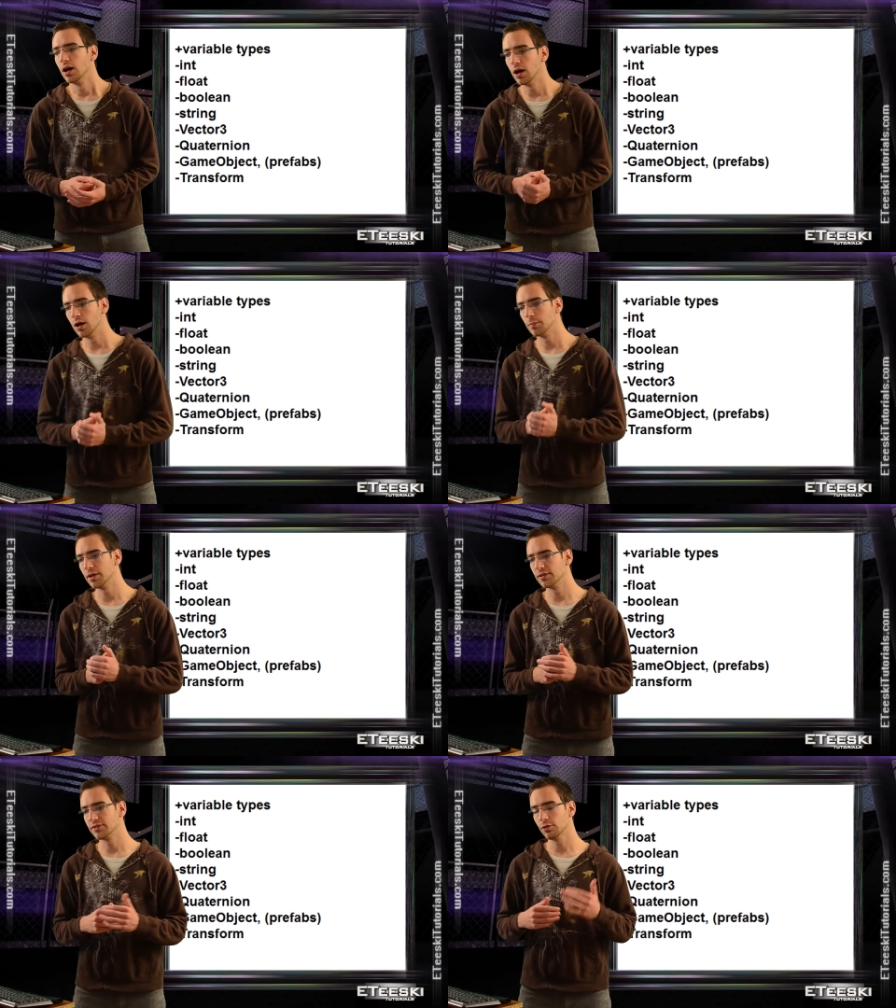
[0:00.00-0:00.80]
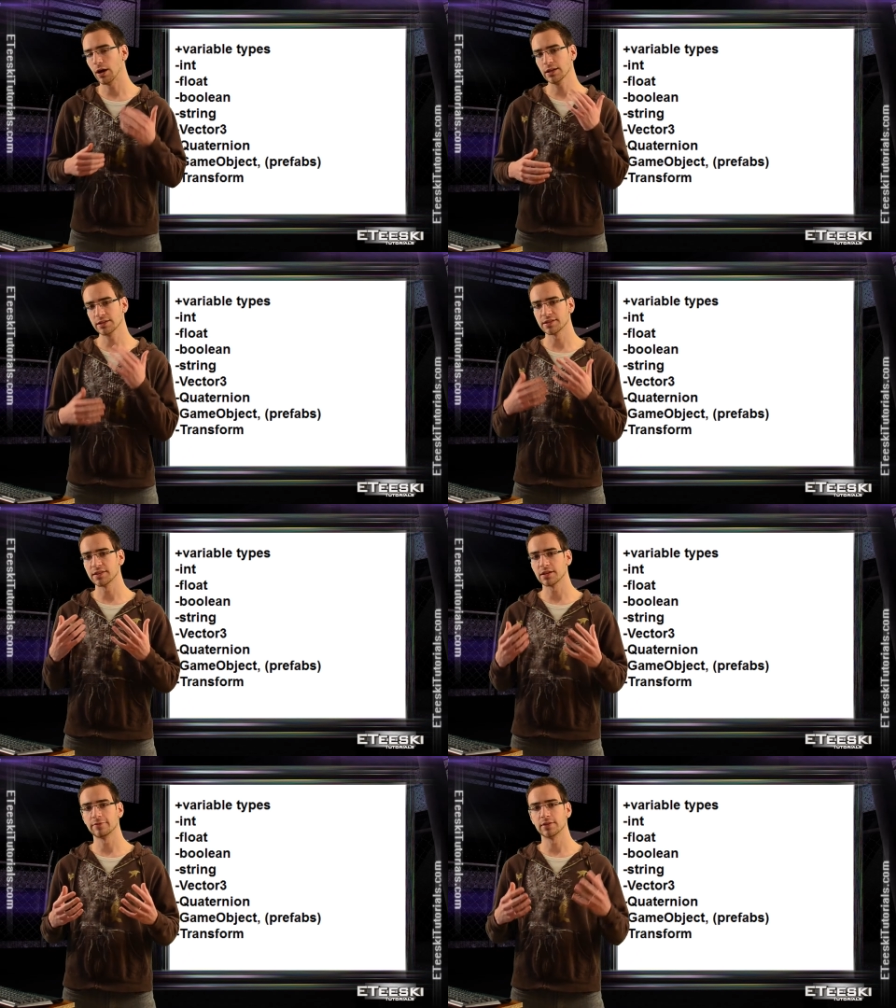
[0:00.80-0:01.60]
Um, so I like to
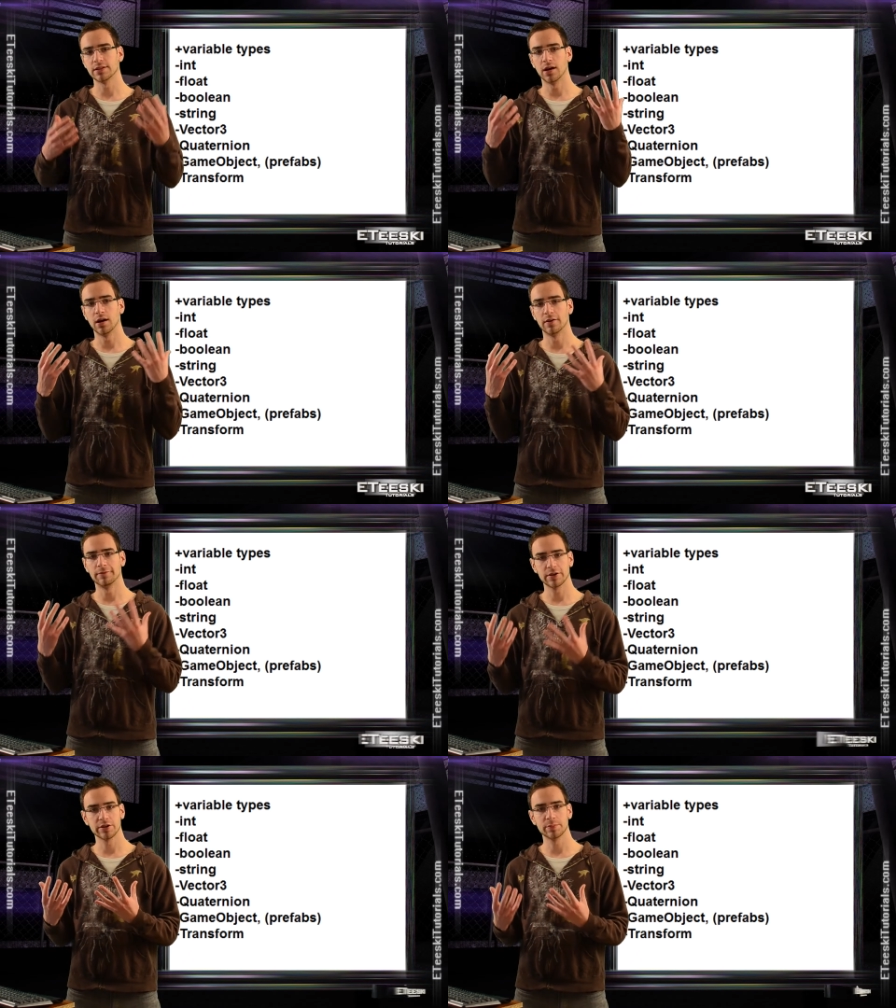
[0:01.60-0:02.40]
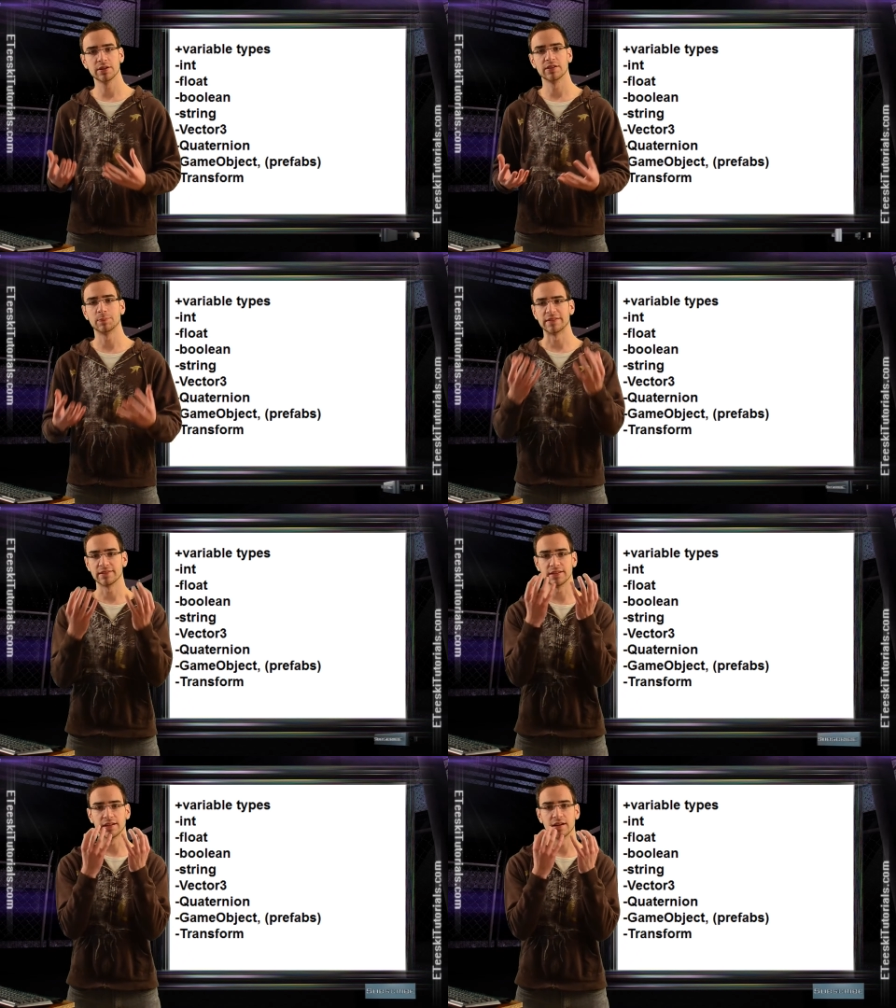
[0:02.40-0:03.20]
think of a uh, variable as
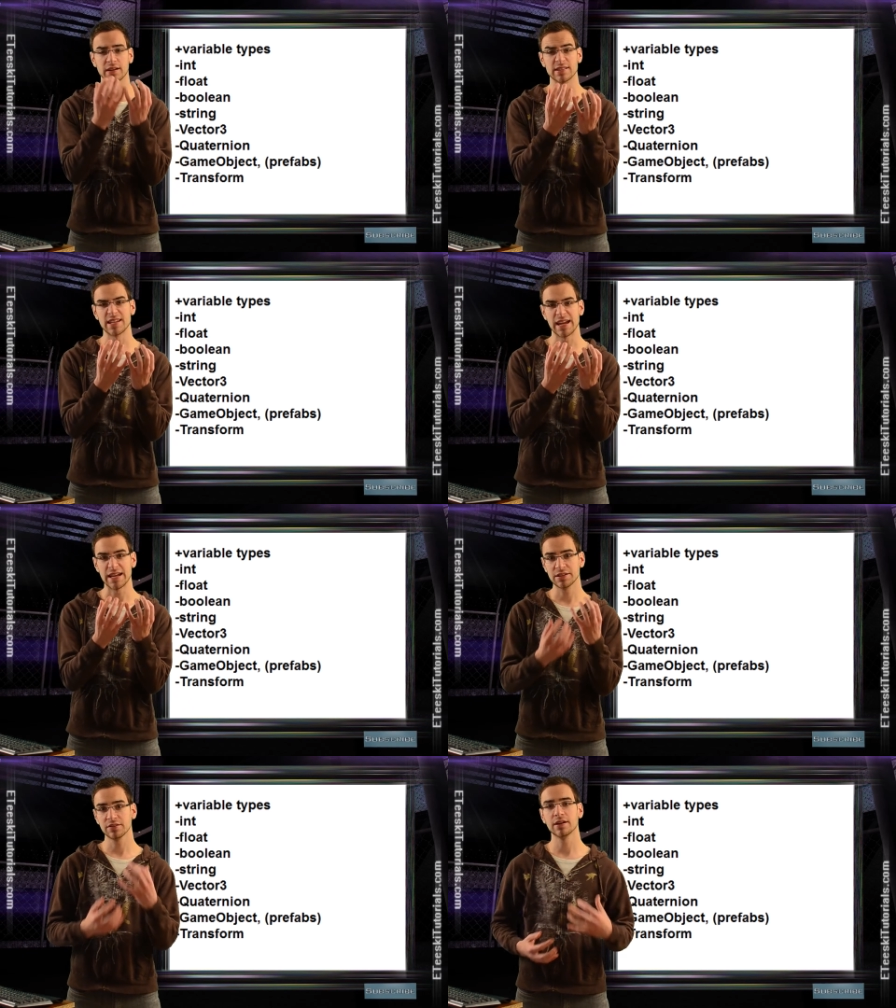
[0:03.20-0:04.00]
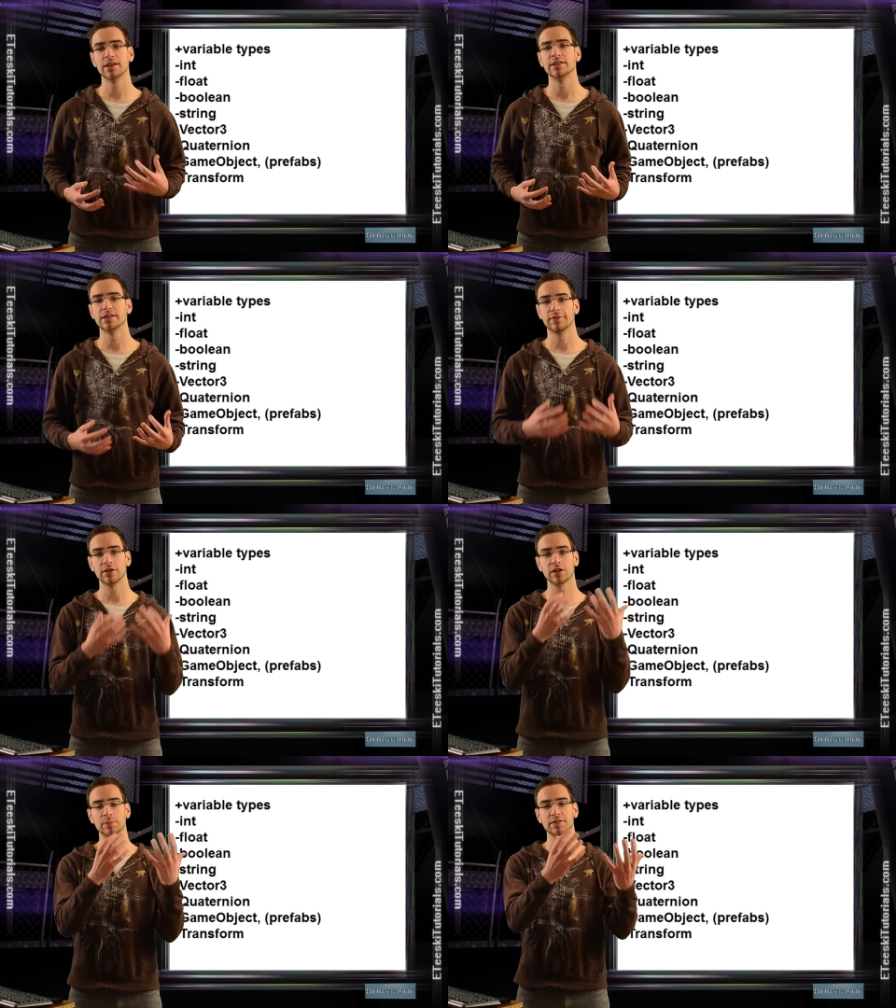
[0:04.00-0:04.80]
basically a container, and then the
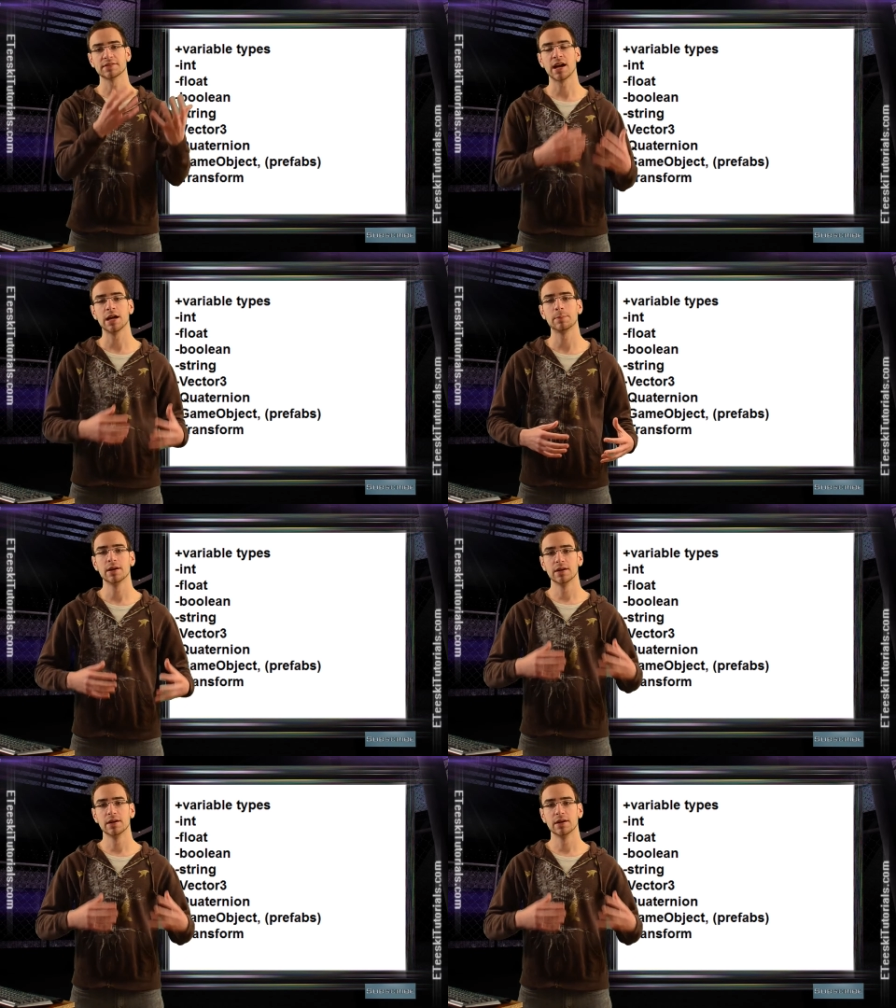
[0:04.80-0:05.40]
variable type